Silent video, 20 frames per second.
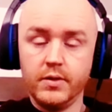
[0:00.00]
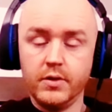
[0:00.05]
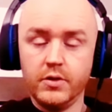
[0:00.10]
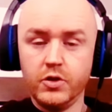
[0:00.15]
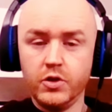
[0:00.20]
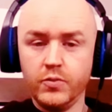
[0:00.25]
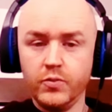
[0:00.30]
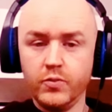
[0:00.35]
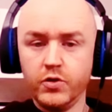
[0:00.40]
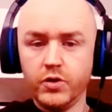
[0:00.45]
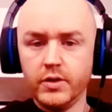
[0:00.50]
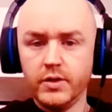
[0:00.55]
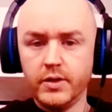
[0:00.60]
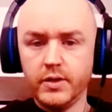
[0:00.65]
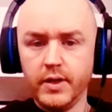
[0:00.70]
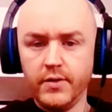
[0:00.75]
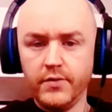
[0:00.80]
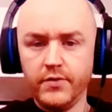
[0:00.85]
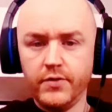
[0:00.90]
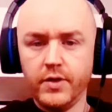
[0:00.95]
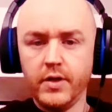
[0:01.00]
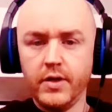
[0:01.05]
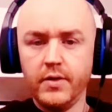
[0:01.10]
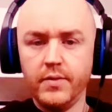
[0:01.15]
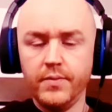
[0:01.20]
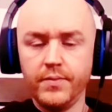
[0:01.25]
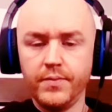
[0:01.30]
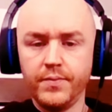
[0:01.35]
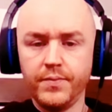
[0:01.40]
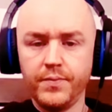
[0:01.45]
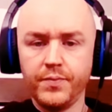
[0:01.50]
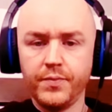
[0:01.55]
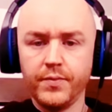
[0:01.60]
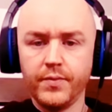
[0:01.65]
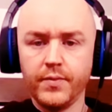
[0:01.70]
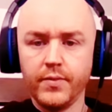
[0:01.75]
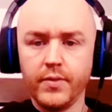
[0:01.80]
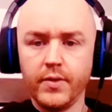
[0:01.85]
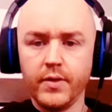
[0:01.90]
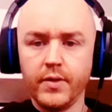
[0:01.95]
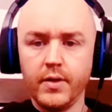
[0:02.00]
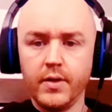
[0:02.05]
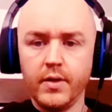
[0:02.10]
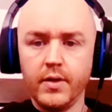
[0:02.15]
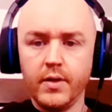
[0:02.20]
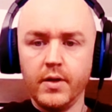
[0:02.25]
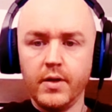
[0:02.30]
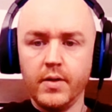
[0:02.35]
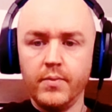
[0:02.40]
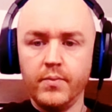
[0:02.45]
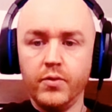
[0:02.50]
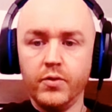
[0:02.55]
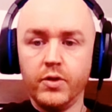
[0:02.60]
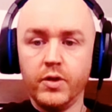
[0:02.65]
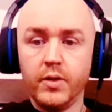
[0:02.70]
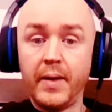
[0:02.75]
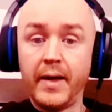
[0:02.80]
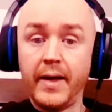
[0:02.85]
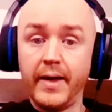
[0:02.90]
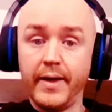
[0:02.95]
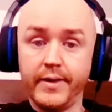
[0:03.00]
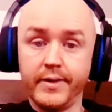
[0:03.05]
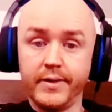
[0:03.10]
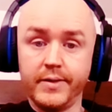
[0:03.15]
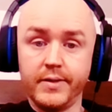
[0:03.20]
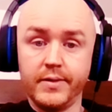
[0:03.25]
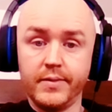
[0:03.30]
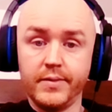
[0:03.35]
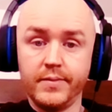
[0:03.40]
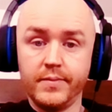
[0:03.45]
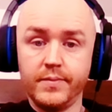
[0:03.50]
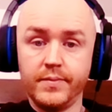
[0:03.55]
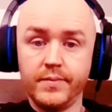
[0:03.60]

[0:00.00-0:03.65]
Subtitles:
not so much on safety, but the past.